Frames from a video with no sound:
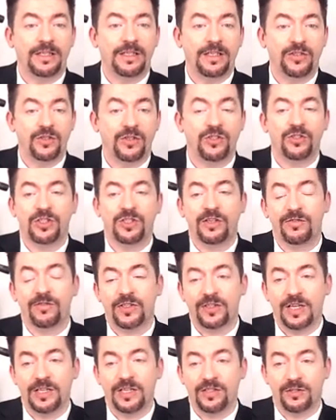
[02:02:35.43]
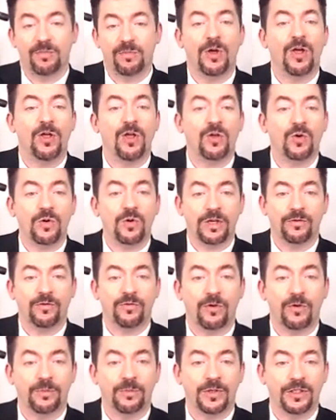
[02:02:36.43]
So just give us that small, quick
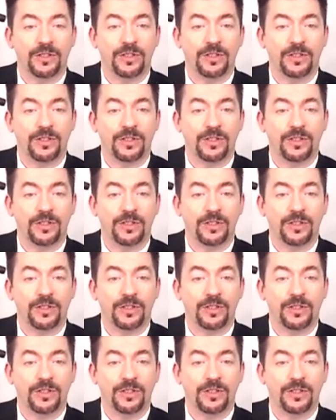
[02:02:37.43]
formula.